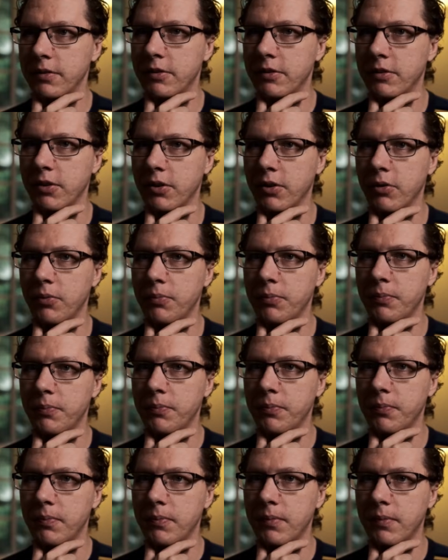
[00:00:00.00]
So,
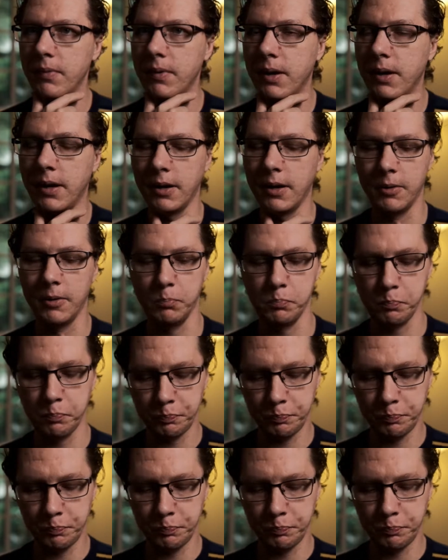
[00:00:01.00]
um,